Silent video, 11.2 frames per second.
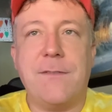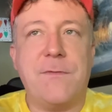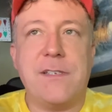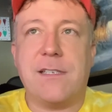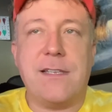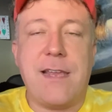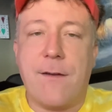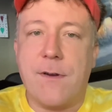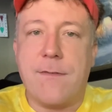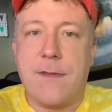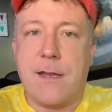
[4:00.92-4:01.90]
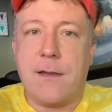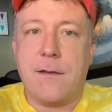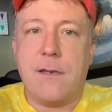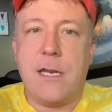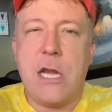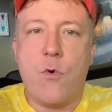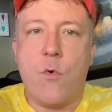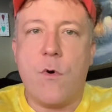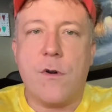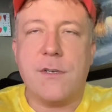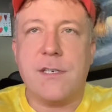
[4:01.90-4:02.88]
physically, everything, in
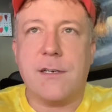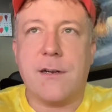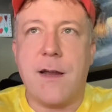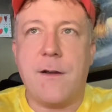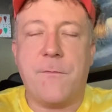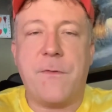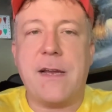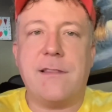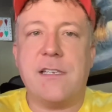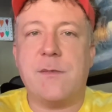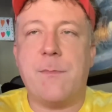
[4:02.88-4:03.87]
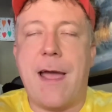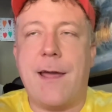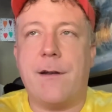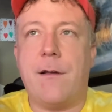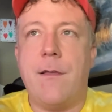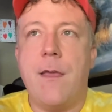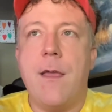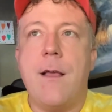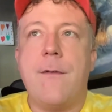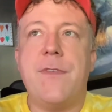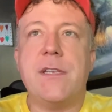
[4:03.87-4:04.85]
order to kind of fight this battle.
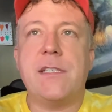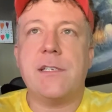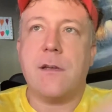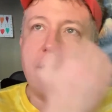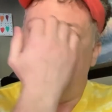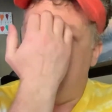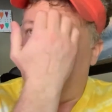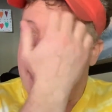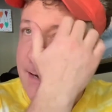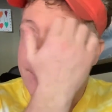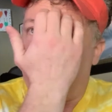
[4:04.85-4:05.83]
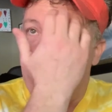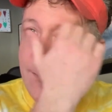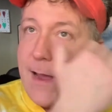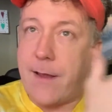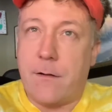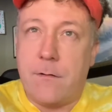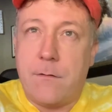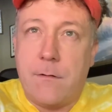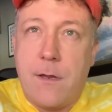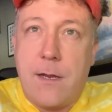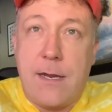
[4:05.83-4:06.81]
This is going to be a lifelong battle,
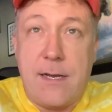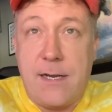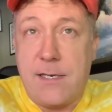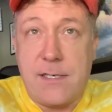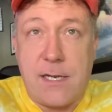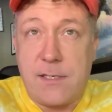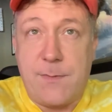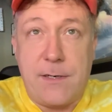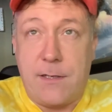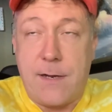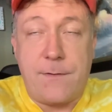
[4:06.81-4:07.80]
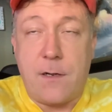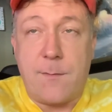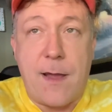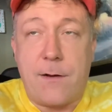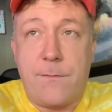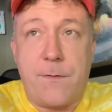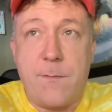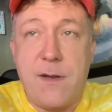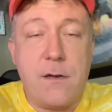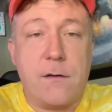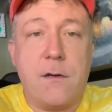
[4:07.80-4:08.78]
and has been a lifelong battle for
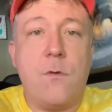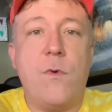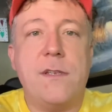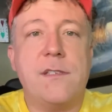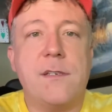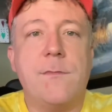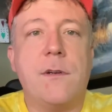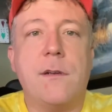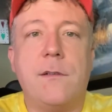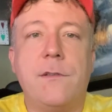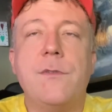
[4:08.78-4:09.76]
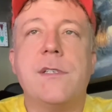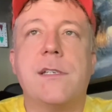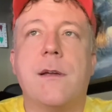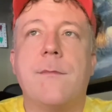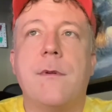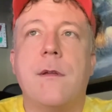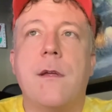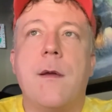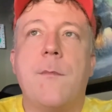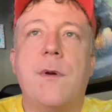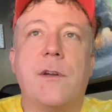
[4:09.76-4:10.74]
me. You're going to win some, you're going to lose some,
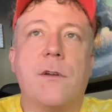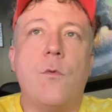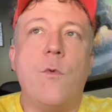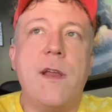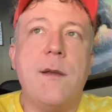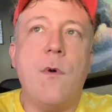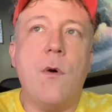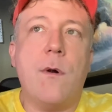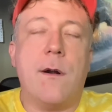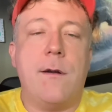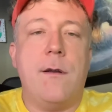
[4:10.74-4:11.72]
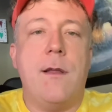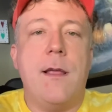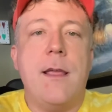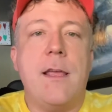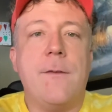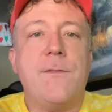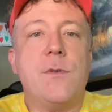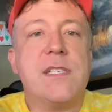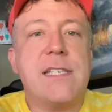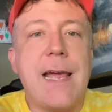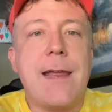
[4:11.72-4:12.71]
but you're going to win more if
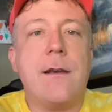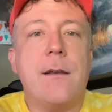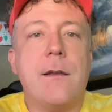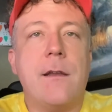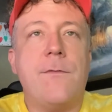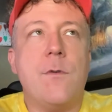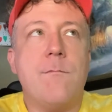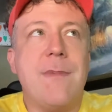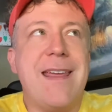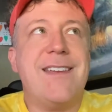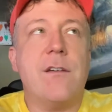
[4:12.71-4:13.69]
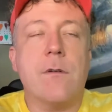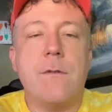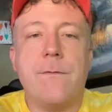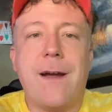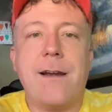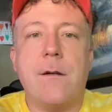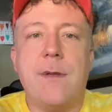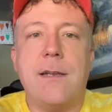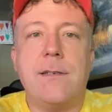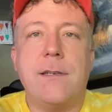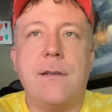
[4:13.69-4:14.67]
you make your
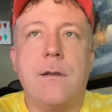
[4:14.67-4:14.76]
environment,